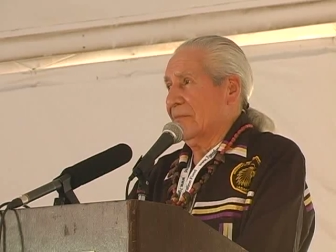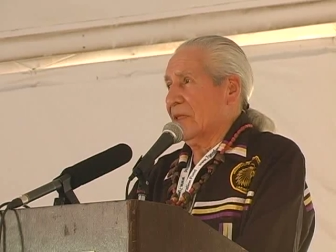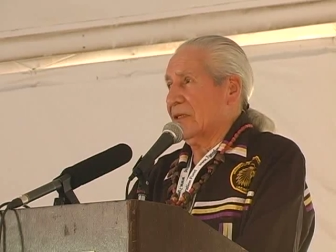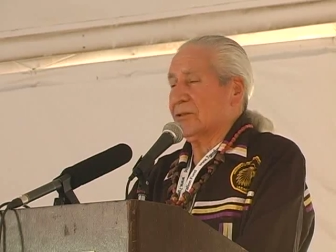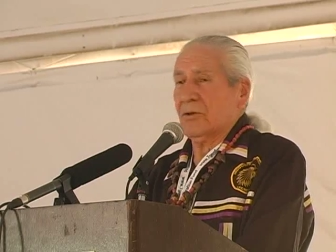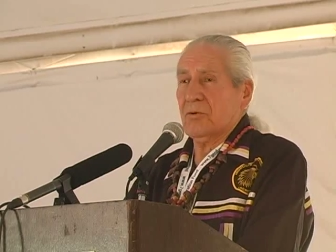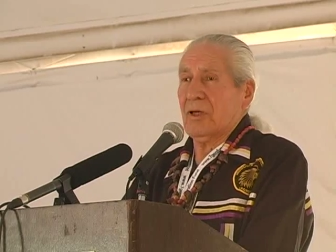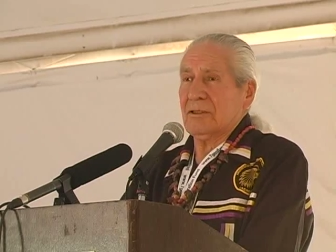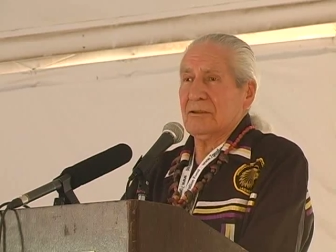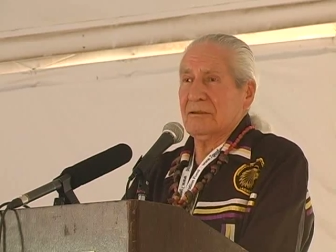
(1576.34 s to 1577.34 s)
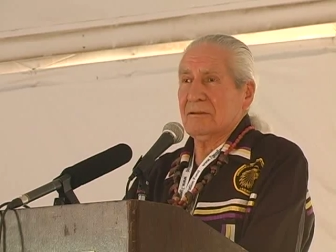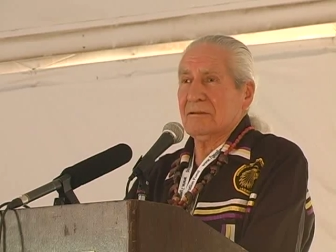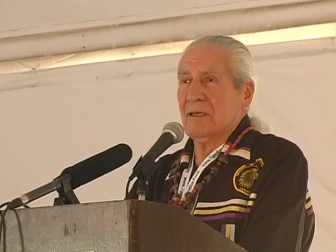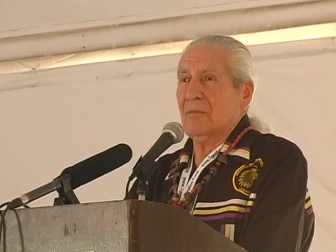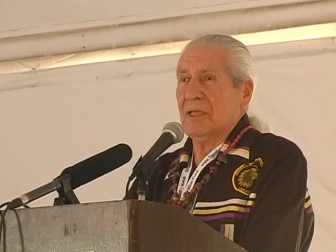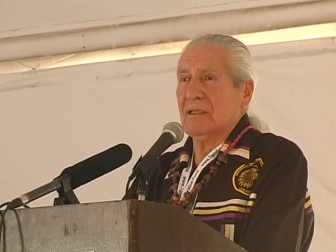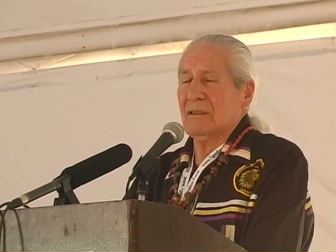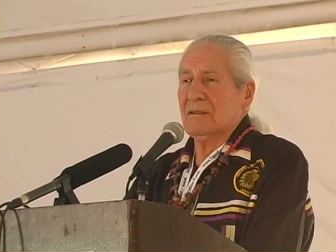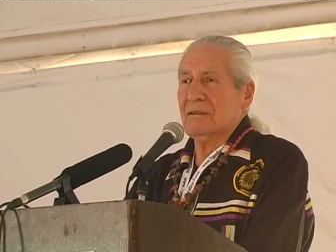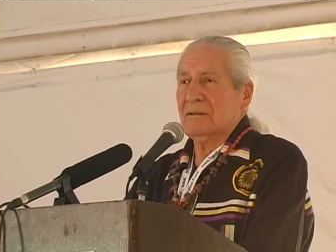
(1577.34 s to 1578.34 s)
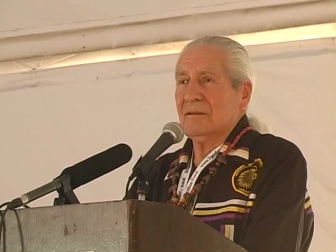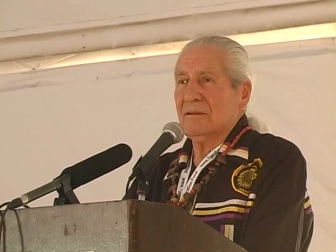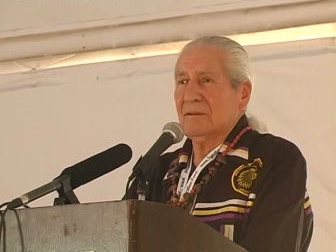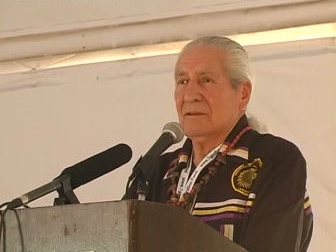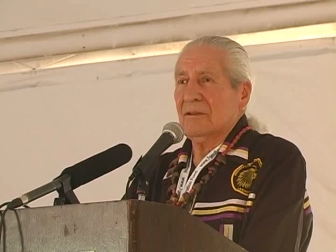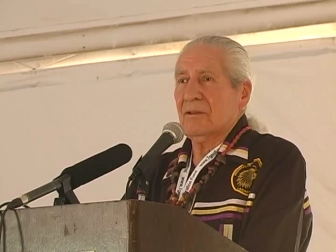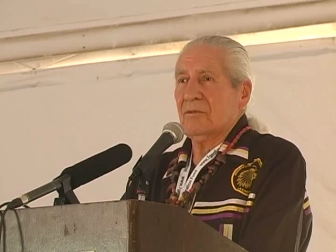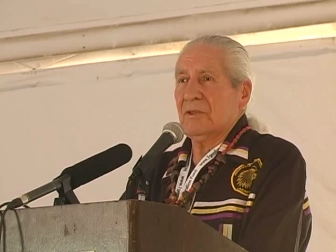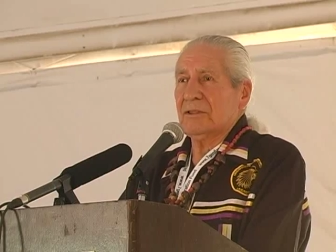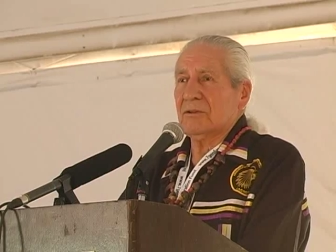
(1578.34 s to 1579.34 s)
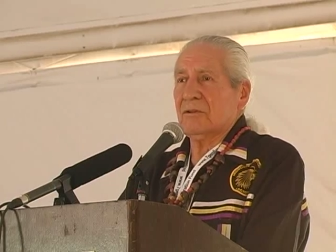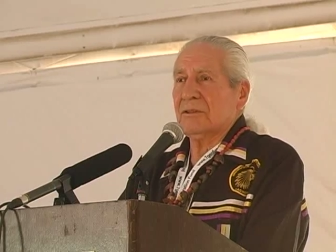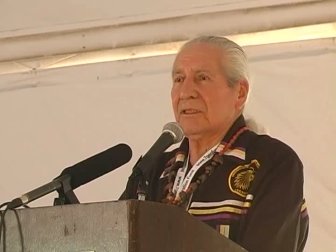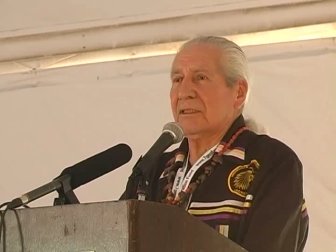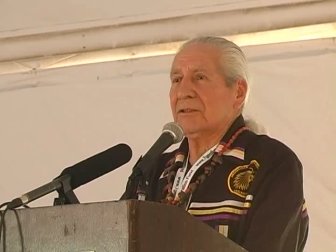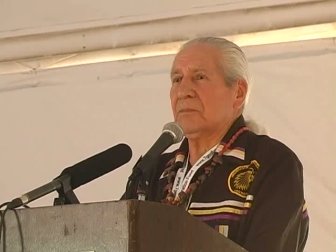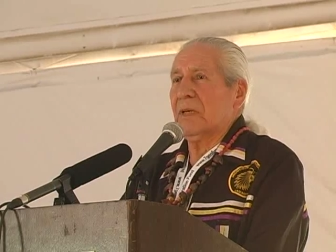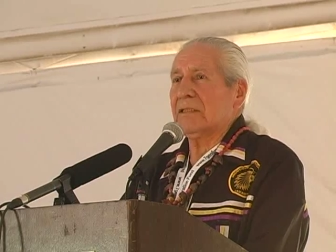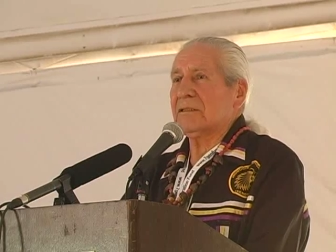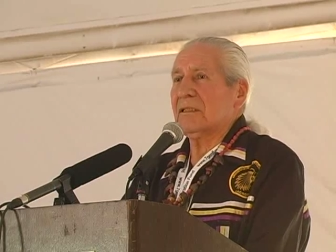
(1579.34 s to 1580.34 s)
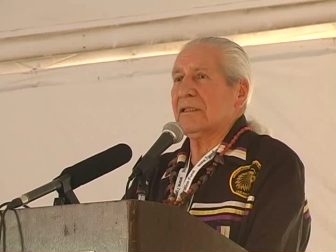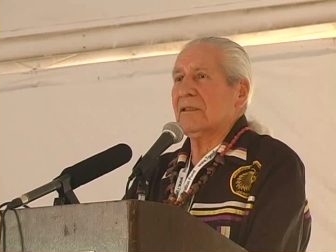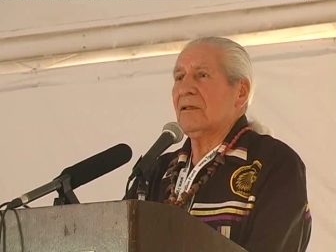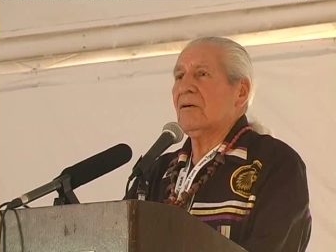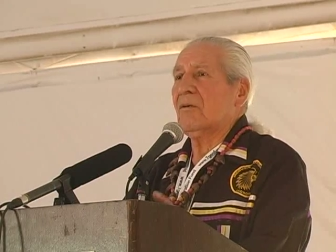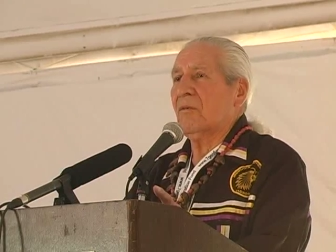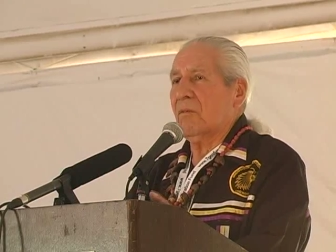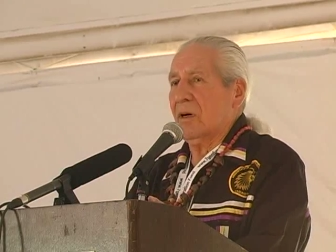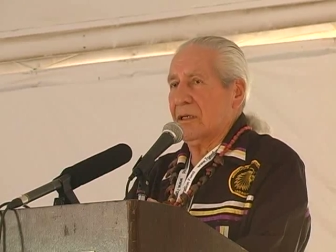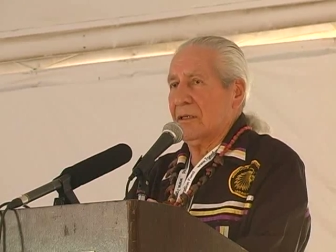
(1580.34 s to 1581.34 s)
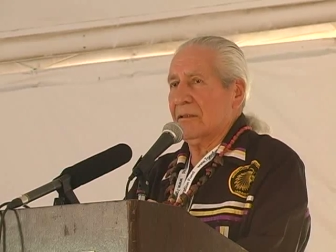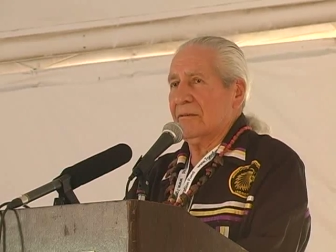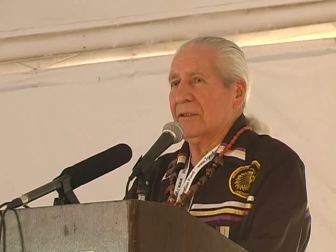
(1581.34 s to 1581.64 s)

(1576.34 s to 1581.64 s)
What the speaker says: There's a crunch coming on resource, and especially water.